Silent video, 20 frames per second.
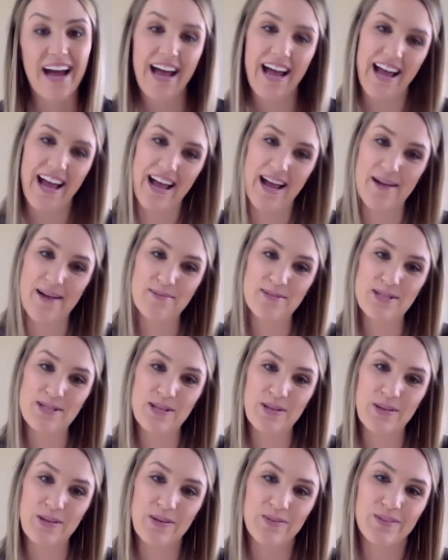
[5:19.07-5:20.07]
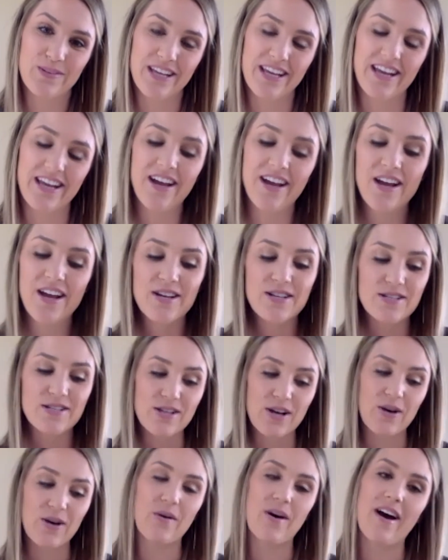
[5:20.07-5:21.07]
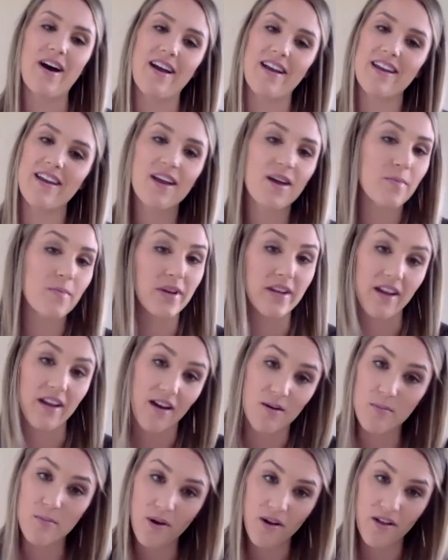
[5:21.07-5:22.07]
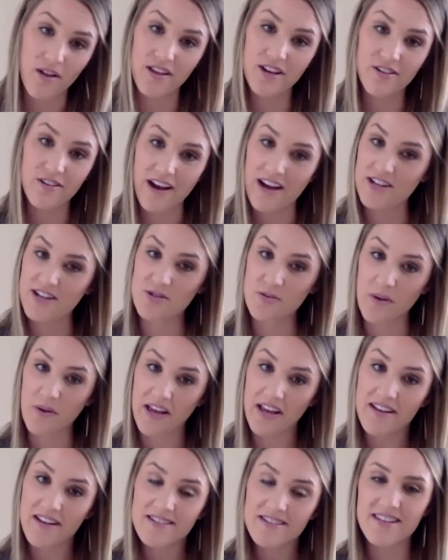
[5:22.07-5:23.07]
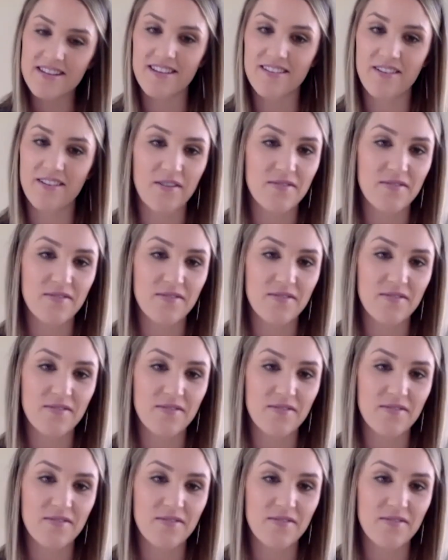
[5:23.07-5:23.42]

Absolutely. So I am a Cal Poly graduate. Let's get